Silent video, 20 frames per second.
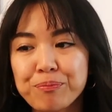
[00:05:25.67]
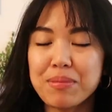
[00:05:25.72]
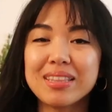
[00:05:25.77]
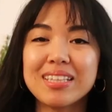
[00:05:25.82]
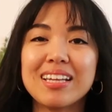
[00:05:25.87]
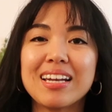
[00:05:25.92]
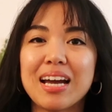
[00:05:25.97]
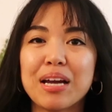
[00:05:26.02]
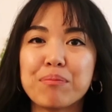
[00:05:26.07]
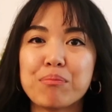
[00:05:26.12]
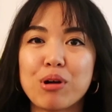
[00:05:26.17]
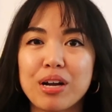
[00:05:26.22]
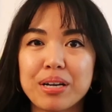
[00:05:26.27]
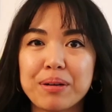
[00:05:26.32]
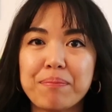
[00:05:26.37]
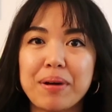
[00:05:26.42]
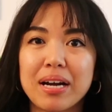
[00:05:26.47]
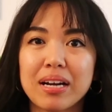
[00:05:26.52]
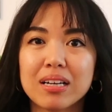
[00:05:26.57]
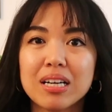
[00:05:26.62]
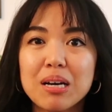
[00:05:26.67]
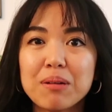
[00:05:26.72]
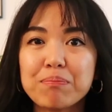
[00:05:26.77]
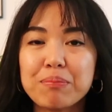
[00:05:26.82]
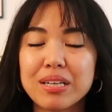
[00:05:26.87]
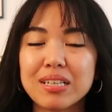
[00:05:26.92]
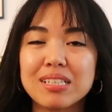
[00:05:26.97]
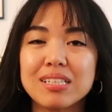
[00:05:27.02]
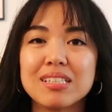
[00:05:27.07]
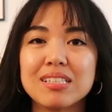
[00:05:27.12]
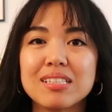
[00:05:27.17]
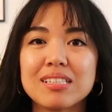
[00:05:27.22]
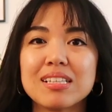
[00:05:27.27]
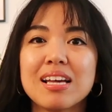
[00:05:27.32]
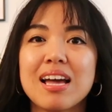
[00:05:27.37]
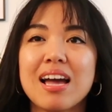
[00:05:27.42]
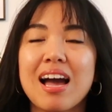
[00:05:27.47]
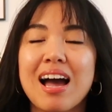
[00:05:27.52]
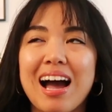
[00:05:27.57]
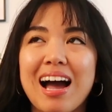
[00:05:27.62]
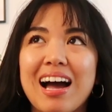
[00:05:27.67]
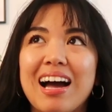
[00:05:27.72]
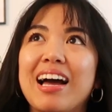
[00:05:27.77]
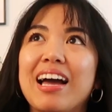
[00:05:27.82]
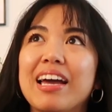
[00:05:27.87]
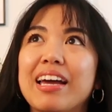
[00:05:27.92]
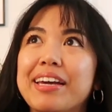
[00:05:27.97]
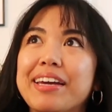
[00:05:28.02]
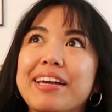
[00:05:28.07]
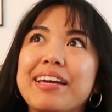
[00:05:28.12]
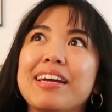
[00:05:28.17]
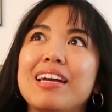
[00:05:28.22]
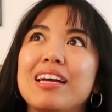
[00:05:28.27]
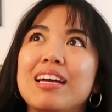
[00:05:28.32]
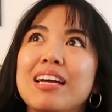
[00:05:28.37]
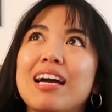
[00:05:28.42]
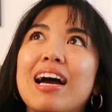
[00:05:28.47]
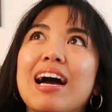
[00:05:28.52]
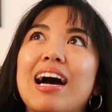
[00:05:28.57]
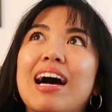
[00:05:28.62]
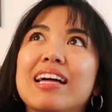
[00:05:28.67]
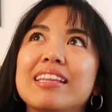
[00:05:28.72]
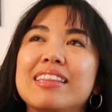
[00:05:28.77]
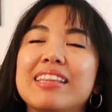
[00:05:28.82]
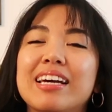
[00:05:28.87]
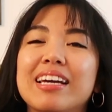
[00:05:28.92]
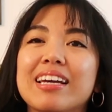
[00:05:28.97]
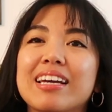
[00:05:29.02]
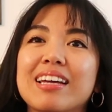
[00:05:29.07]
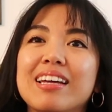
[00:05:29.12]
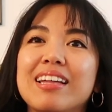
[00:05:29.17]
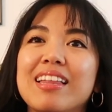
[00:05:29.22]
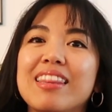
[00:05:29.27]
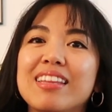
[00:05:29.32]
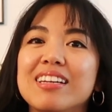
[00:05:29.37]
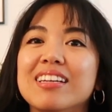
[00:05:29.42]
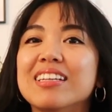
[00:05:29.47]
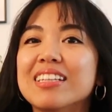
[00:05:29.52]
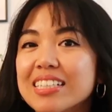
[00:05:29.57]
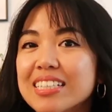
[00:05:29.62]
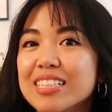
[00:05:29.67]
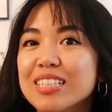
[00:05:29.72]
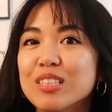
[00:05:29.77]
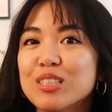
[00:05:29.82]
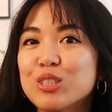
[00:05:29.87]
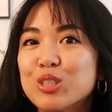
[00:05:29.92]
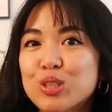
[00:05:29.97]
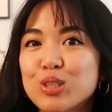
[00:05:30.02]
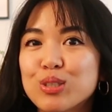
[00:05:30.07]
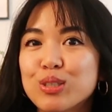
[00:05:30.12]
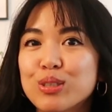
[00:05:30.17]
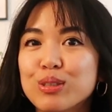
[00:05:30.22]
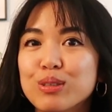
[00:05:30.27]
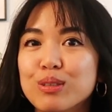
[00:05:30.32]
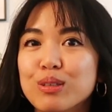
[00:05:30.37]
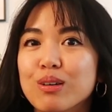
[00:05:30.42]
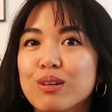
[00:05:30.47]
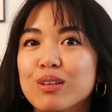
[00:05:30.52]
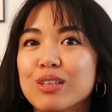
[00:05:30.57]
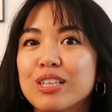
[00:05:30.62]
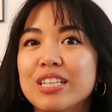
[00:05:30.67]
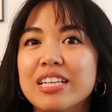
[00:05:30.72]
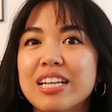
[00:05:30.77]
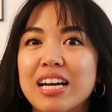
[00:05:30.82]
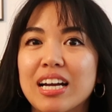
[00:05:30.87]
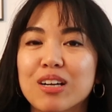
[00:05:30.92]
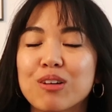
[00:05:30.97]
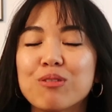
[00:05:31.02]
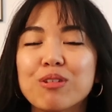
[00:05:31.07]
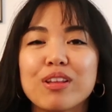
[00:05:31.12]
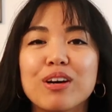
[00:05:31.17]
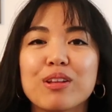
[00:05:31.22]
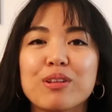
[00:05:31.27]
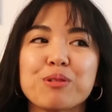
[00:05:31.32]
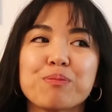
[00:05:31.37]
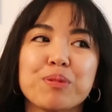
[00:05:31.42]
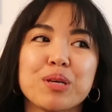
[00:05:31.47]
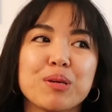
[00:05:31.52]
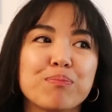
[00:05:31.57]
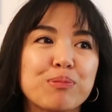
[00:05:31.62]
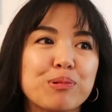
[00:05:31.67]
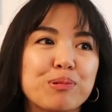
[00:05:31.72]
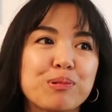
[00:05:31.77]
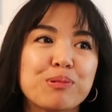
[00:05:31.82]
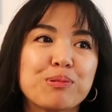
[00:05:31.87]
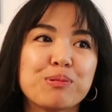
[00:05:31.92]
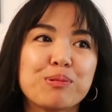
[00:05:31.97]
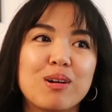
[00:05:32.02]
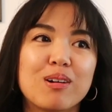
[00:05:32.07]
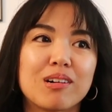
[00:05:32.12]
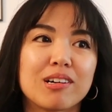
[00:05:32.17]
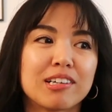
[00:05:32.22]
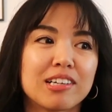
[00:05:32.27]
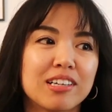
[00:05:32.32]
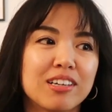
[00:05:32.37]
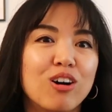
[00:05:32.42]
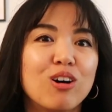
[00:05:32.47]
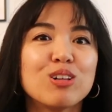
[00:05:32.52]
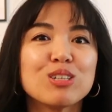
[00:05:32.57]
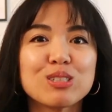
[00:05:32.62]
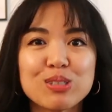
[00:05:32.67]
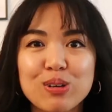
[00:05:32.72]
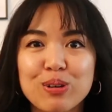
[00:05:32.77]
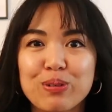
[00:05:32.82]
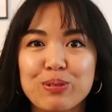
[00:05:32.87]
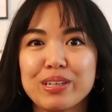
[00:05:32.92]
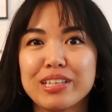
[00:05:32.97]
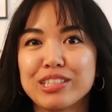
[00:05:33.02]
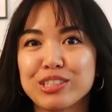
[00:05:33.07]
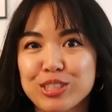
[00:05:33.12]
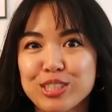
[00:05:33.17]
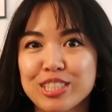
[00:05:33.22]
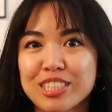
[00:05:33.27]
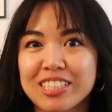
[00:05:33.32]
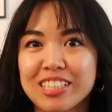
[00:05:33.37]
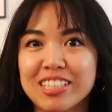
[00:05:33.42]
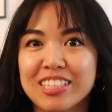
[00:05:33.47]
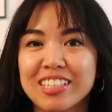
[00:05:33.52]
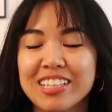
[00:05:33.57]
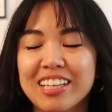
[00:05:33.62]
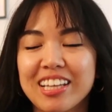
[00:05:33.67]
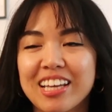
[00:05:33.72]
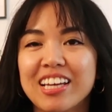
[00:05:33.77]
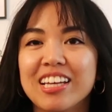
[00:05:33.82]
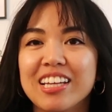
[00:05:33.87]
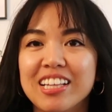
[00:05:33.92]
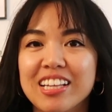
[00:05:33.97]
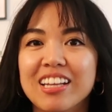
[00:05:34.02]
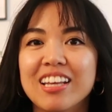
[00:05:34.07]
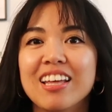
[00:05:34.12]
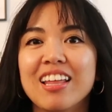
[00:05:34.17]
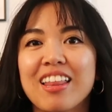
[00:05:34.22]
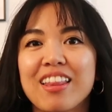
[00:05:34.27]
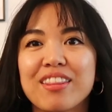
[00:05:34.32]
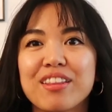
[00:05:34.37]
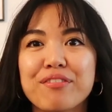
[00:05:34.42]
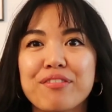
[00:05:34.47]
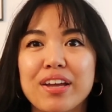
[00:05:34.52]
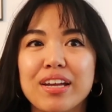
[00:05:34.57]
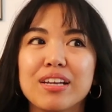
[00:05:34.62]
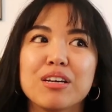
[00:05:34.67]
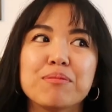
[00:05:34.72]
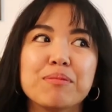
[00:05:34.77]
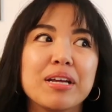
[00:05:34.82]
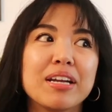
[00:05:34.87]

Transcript: But then I brought it back up because I had like the need to connect with other people who are also interested in the fandom.